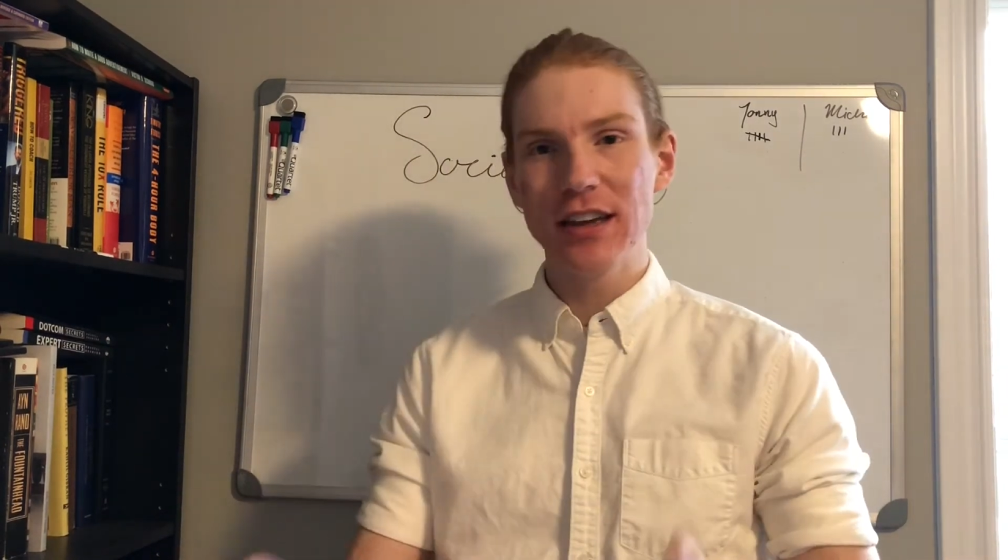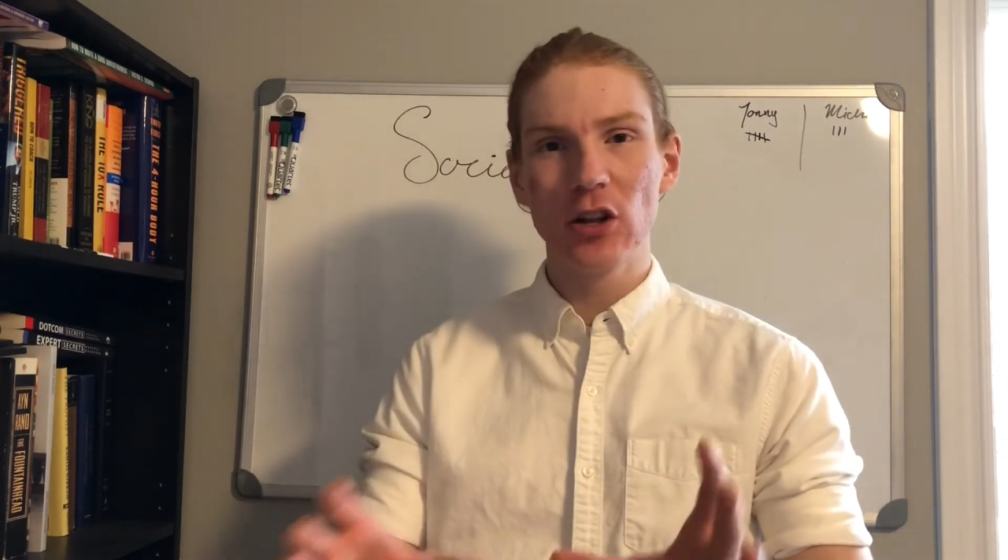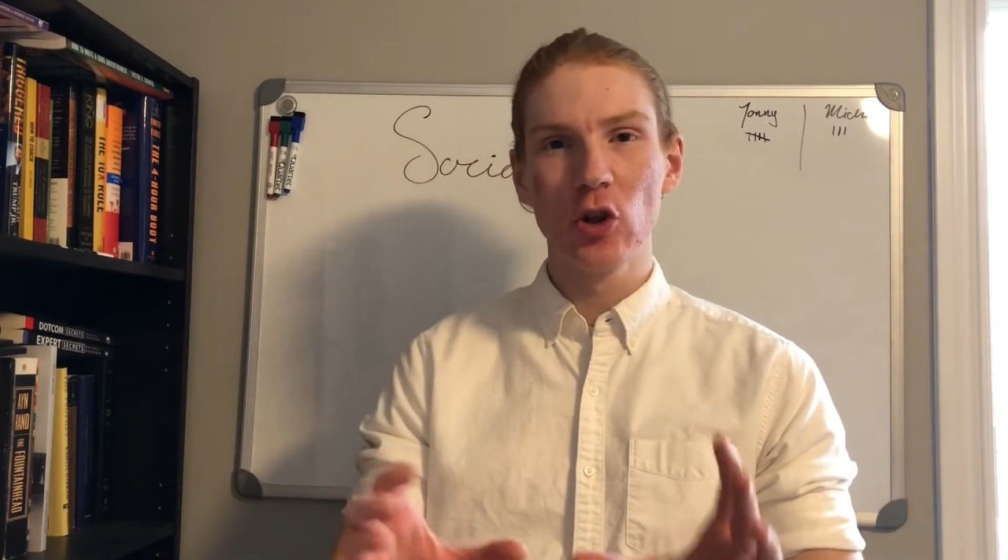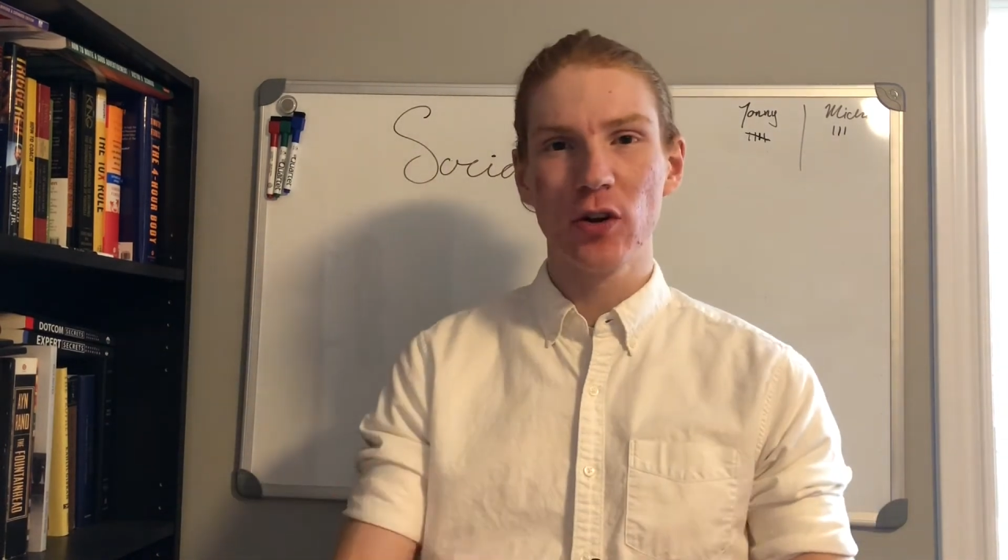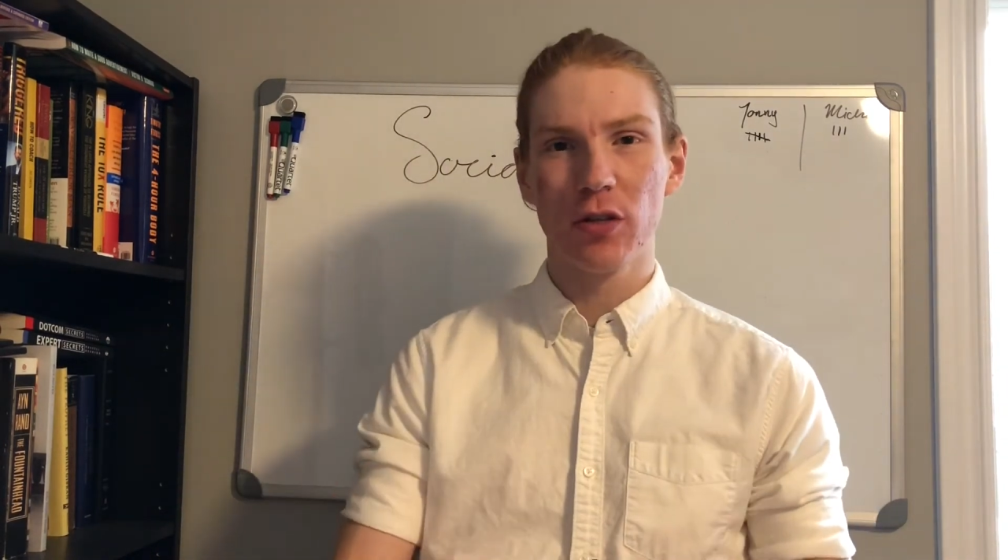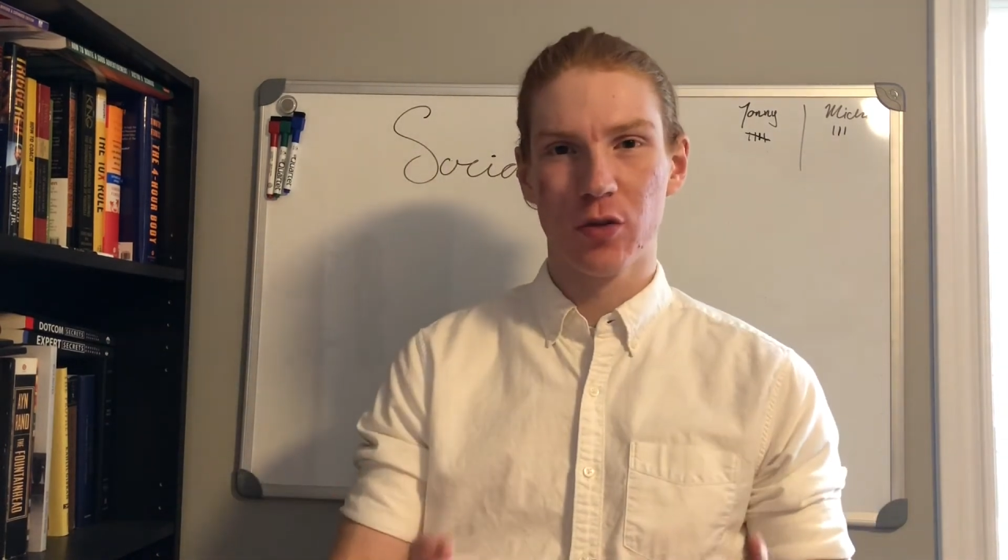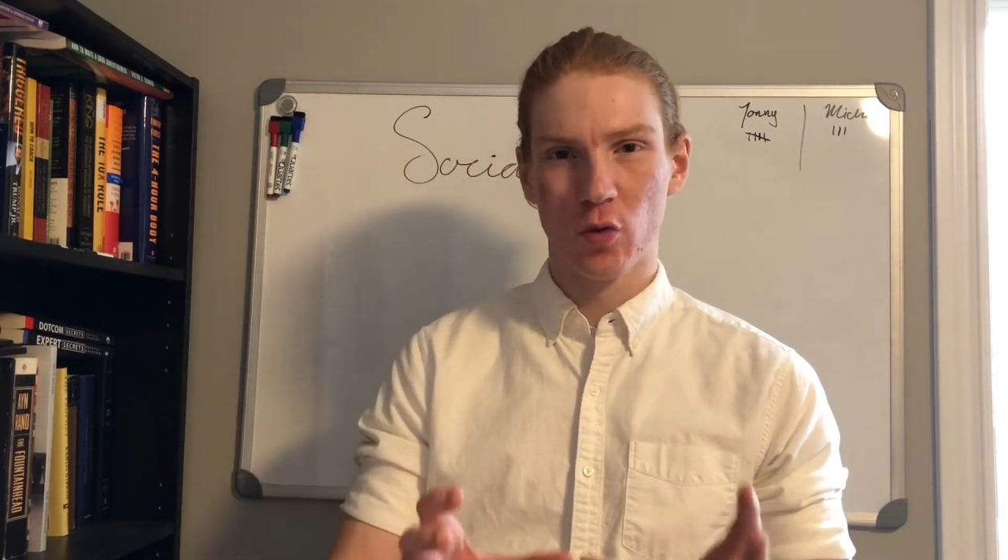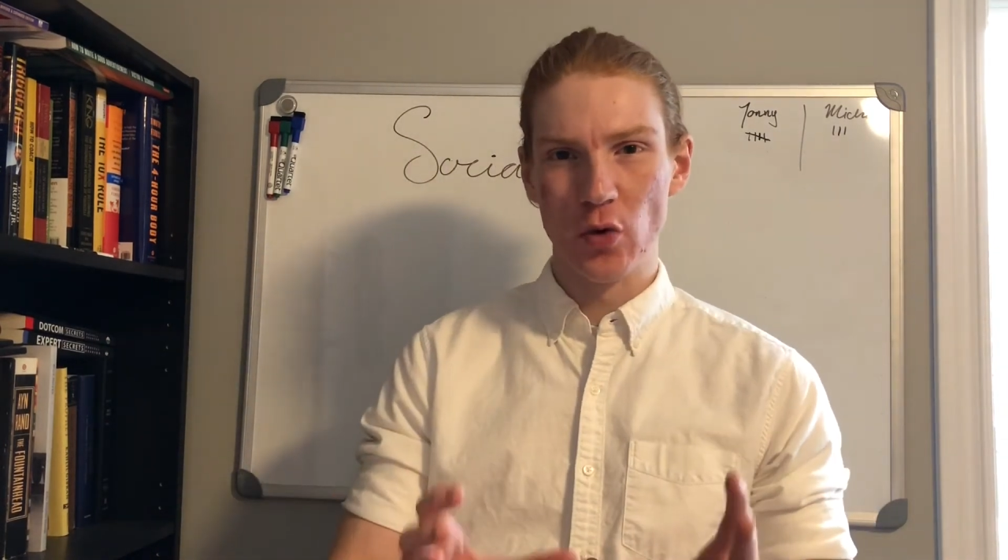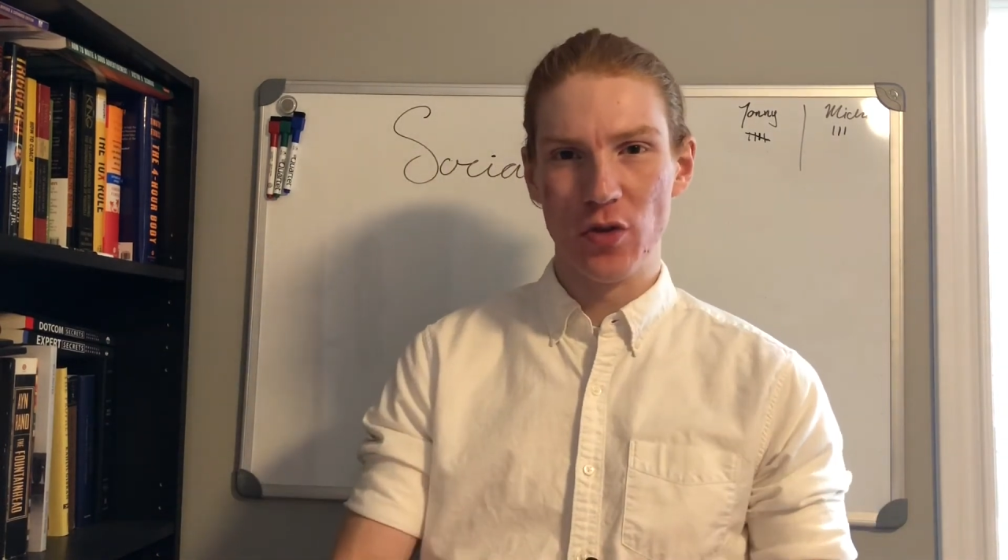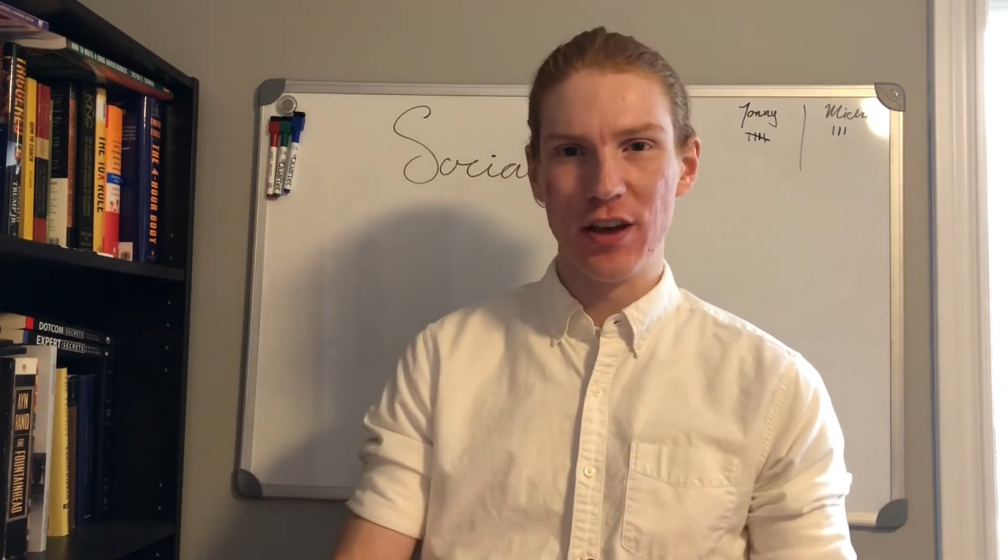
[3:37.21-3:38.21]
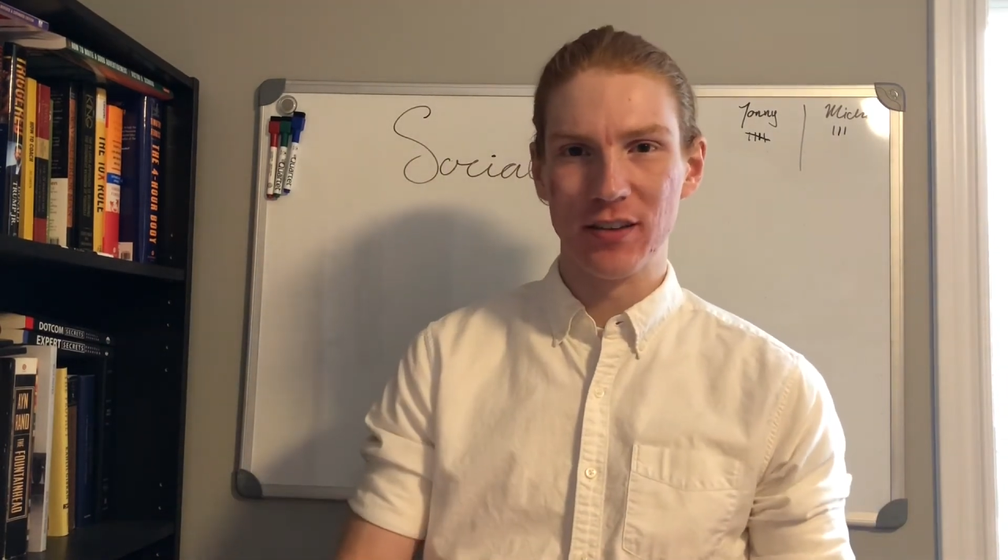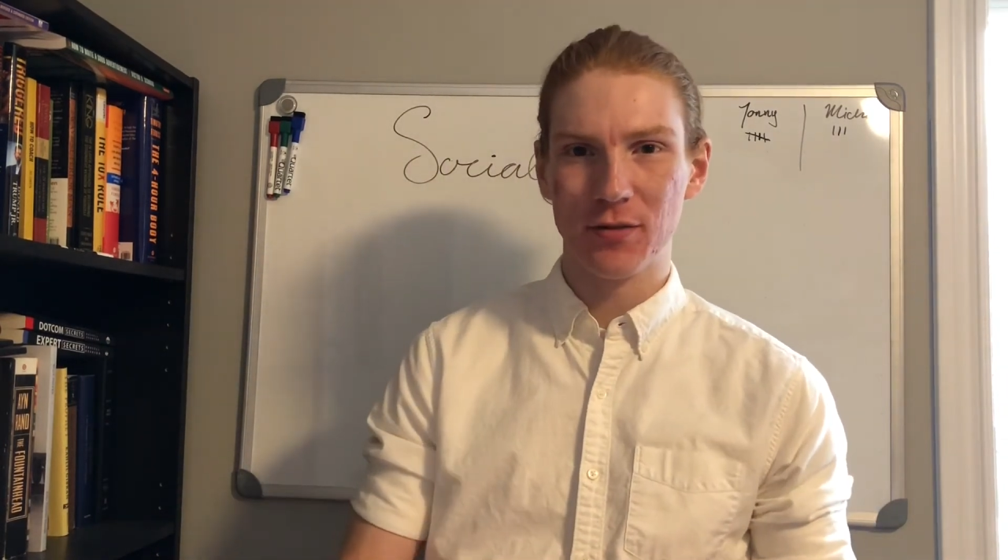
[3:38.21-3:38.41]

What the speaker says: a look through this,